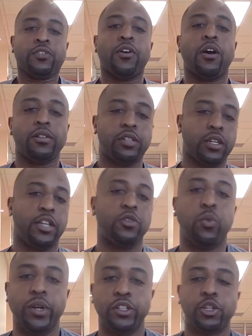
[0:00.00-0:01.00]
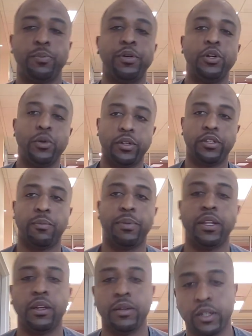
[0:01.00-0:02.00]
as far as today's Wintrapreneur tip,
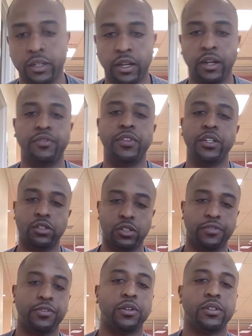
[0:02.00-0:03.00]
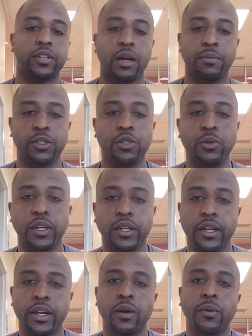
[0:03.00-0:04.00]
and again, if this is your first time
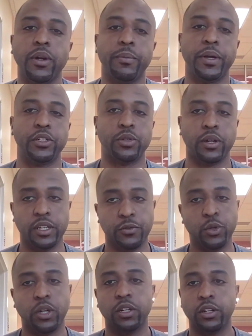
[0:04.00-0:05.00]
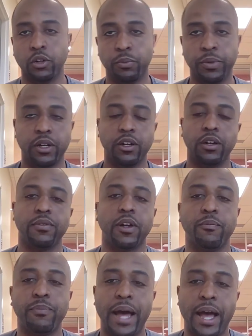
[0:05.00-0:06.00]
tuning in, I want to make sure I give you a little bit of
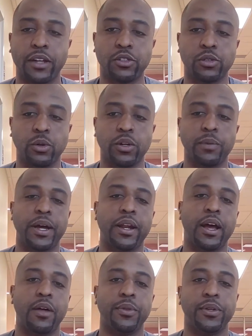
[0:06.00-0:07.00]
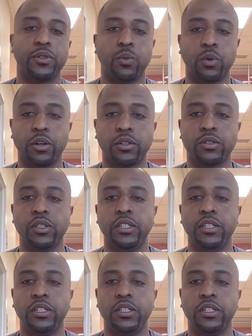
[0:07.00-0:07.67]
a backstory about how this works.